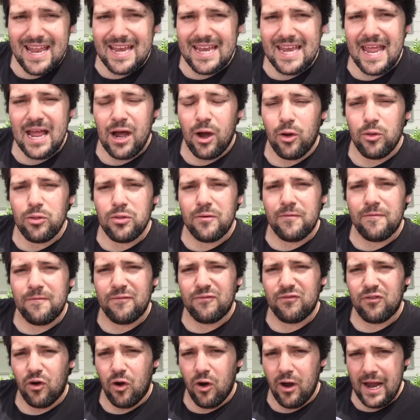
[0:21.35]
Now on the
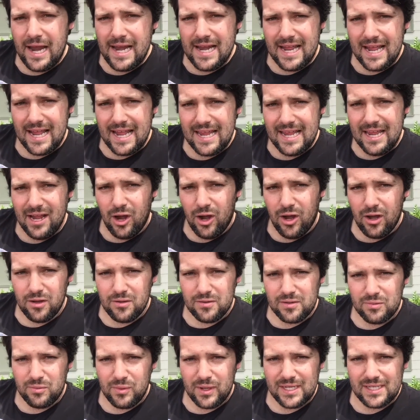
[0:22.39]
Friday, I
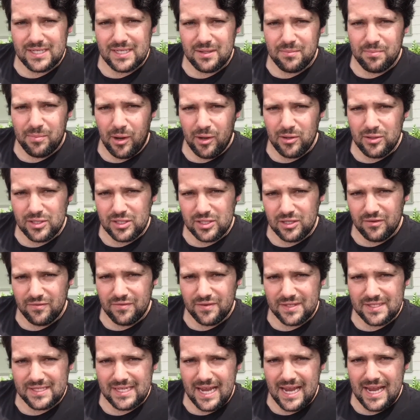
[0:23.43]
went to the post
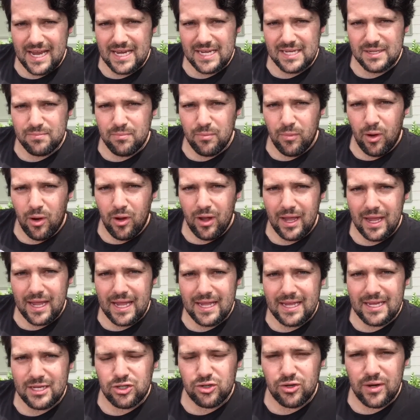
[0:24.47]
office and
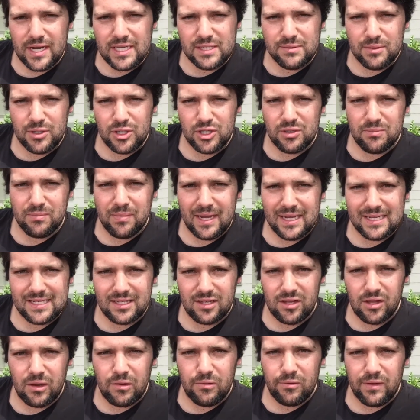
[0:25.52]
my transmission
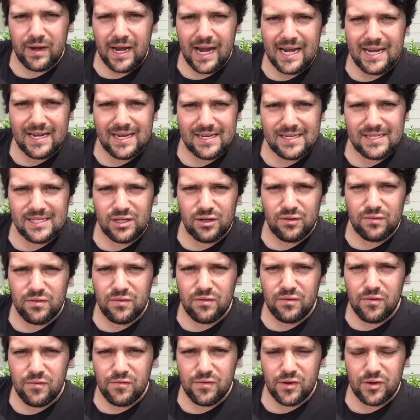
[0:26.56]
basically grenaded itself
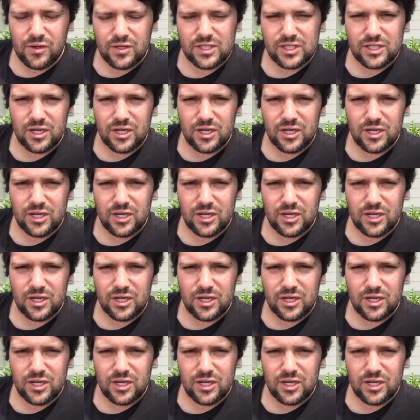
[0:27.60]
in reverse.